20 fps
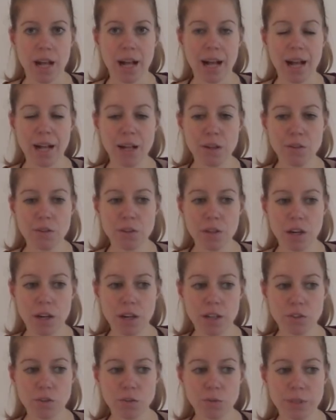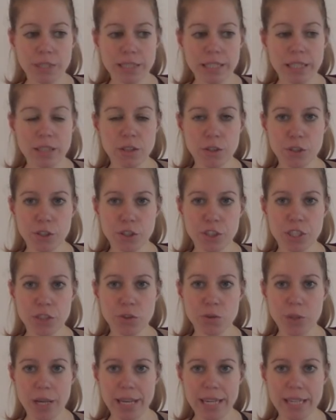Owls aren't really
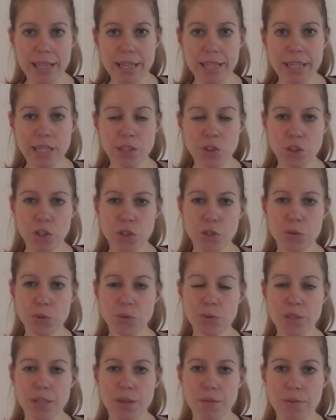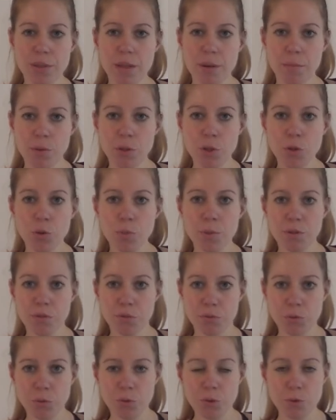allergic to anything. Just don't give them human
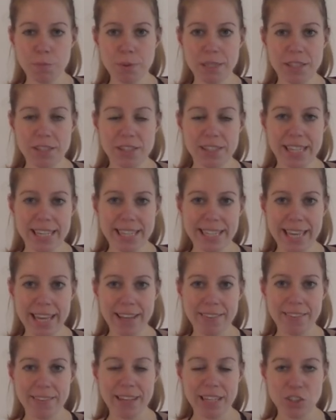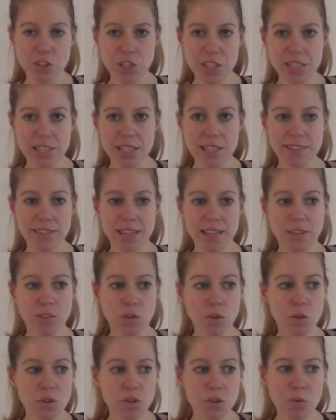food because they can't digest it,
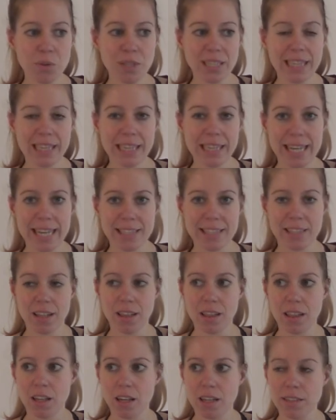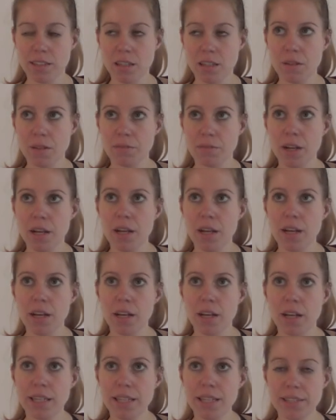and also it lacks a lot of
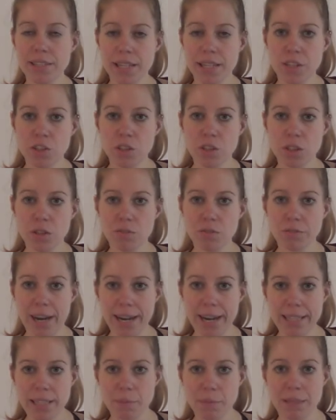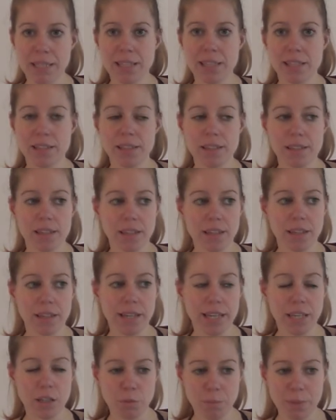essential vitamins
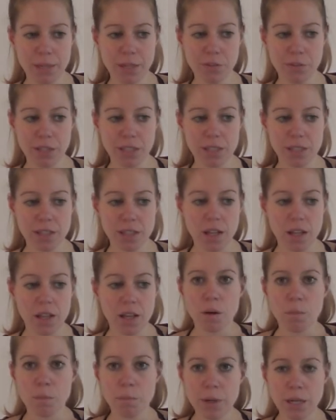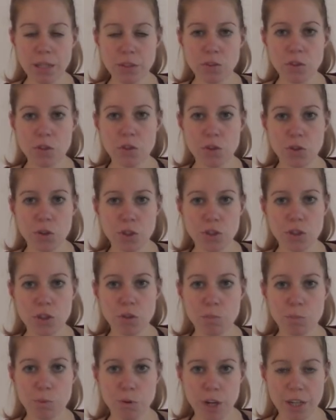and minerals. But
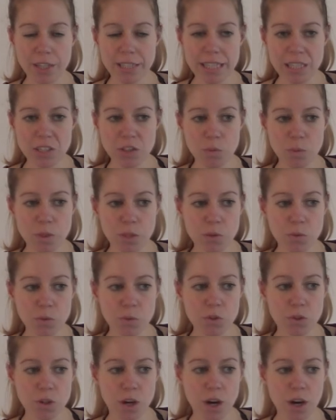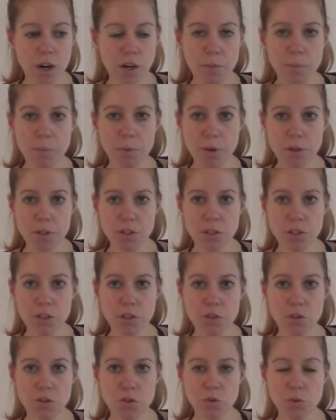certain products we use are
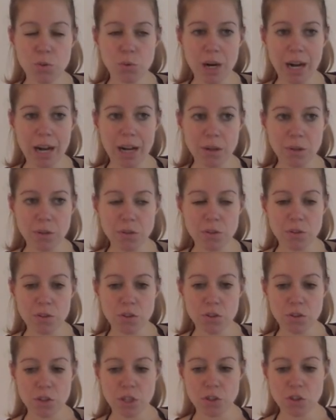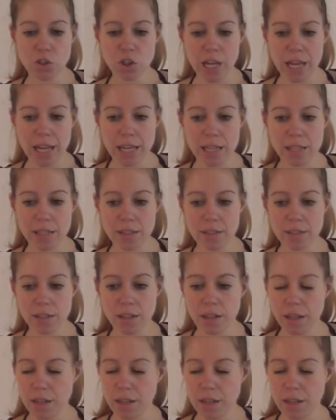poisonous to owls, such as